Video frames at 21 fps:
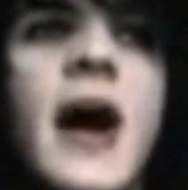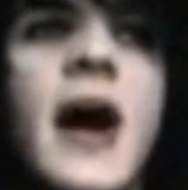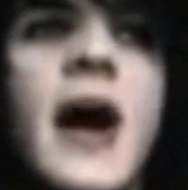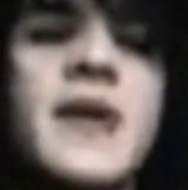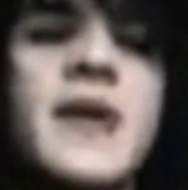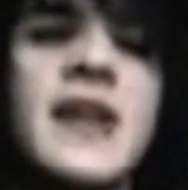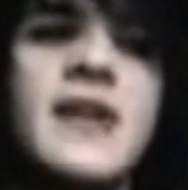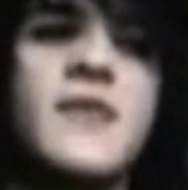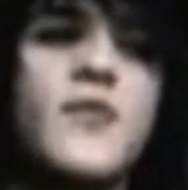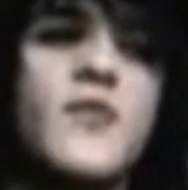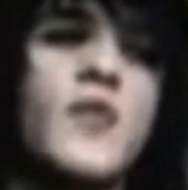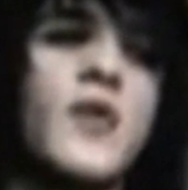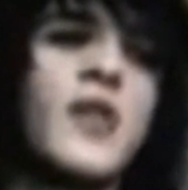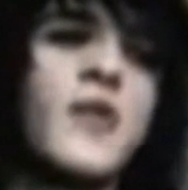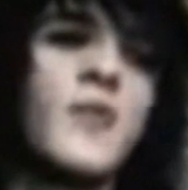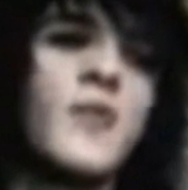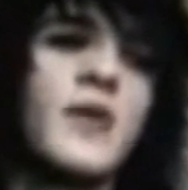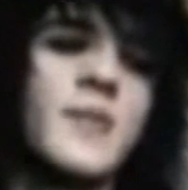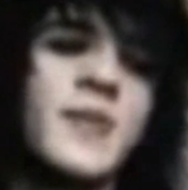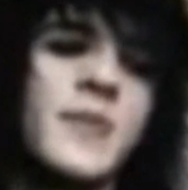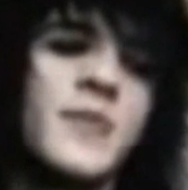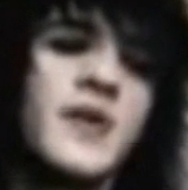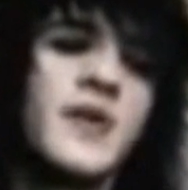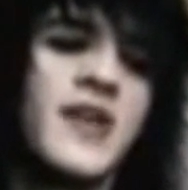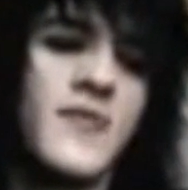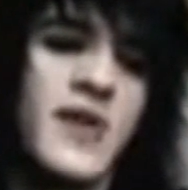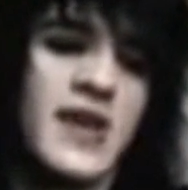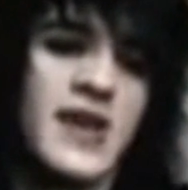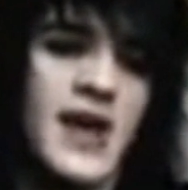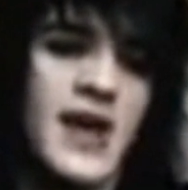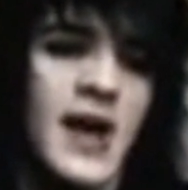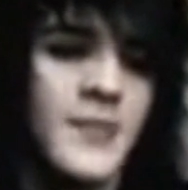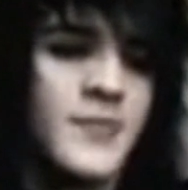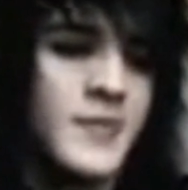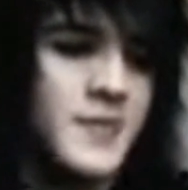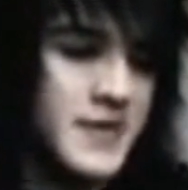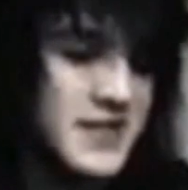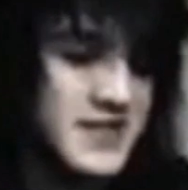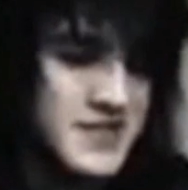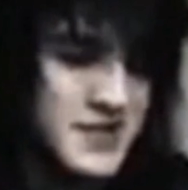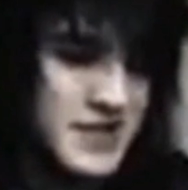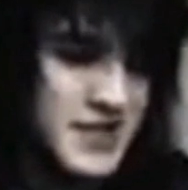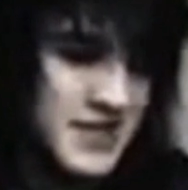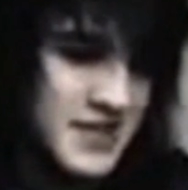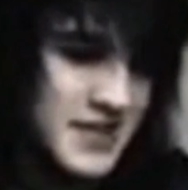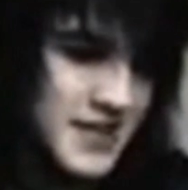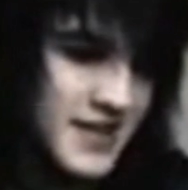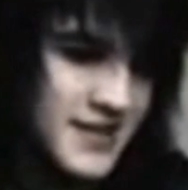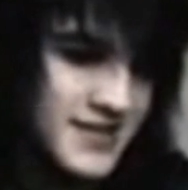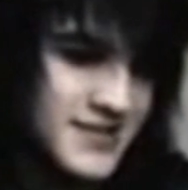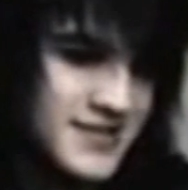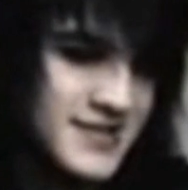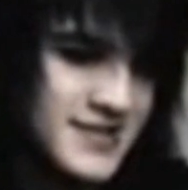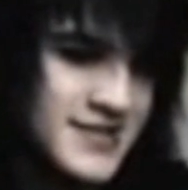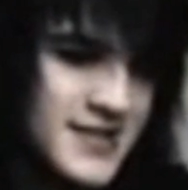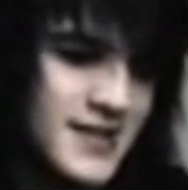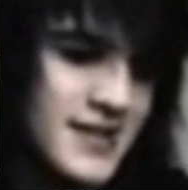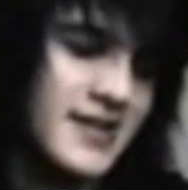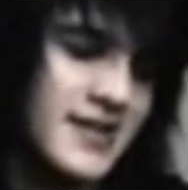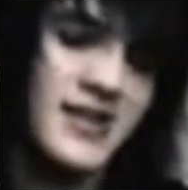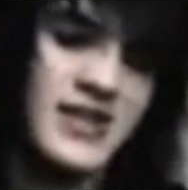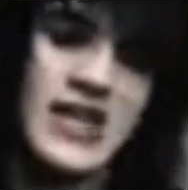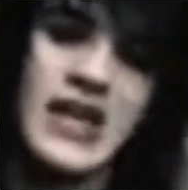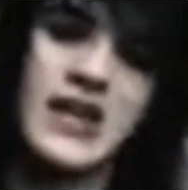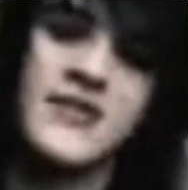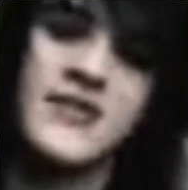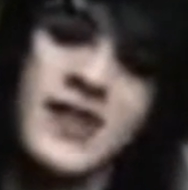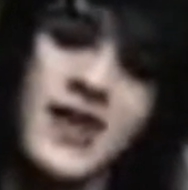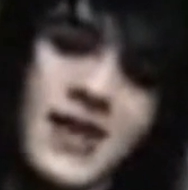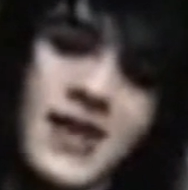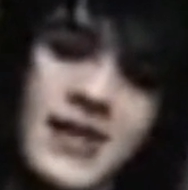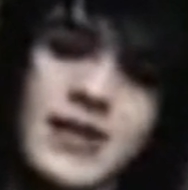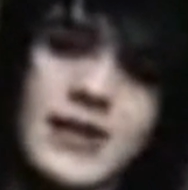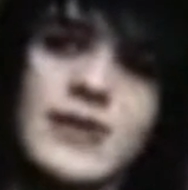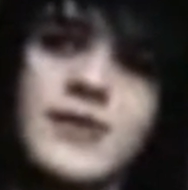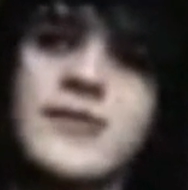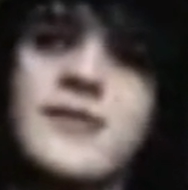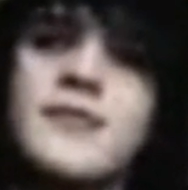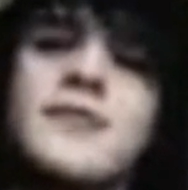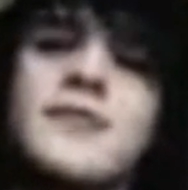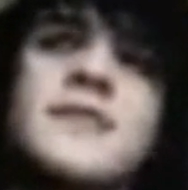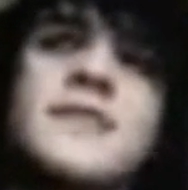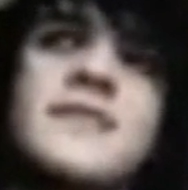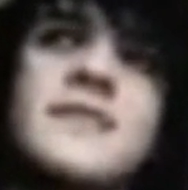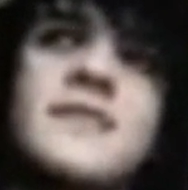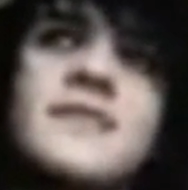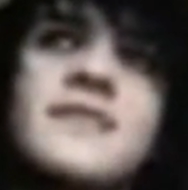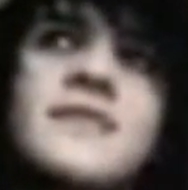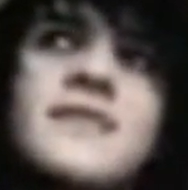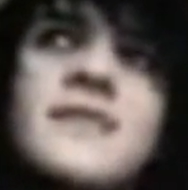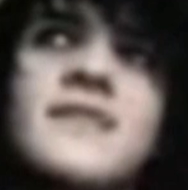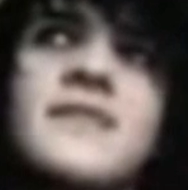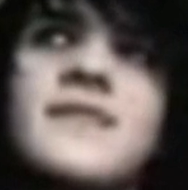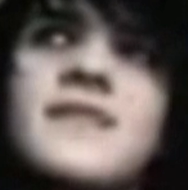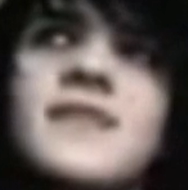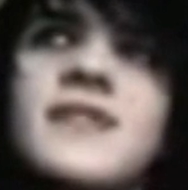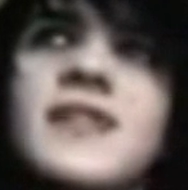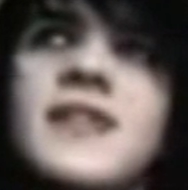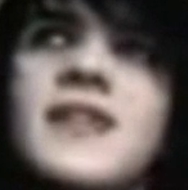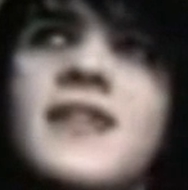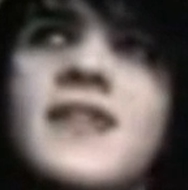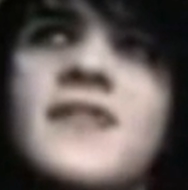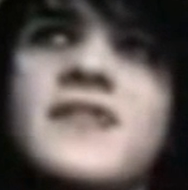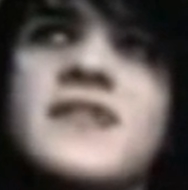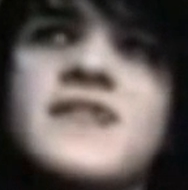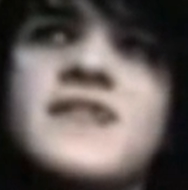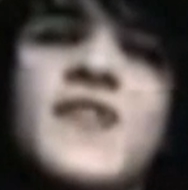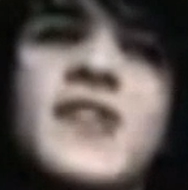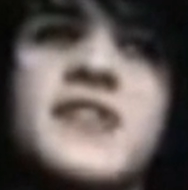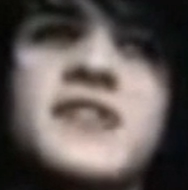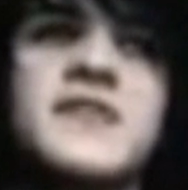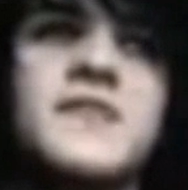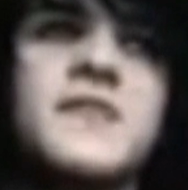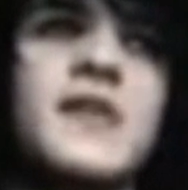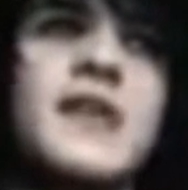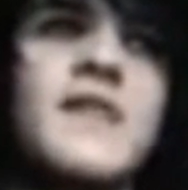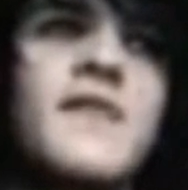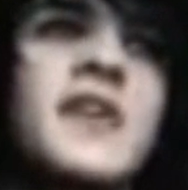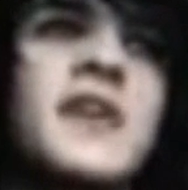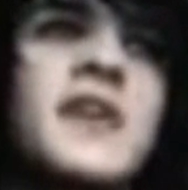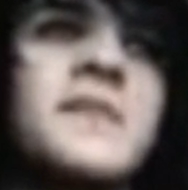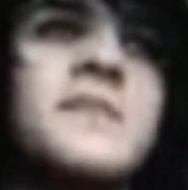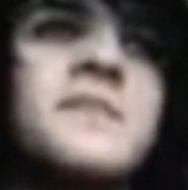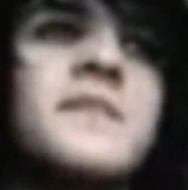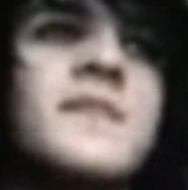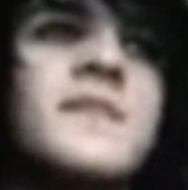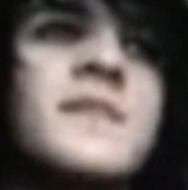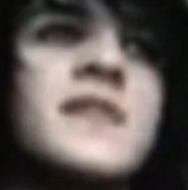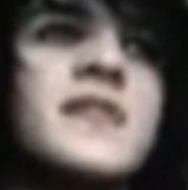I mean, when people give me compliments or anything, I just say like, you know, thank you, and you know, it's very sweet of them.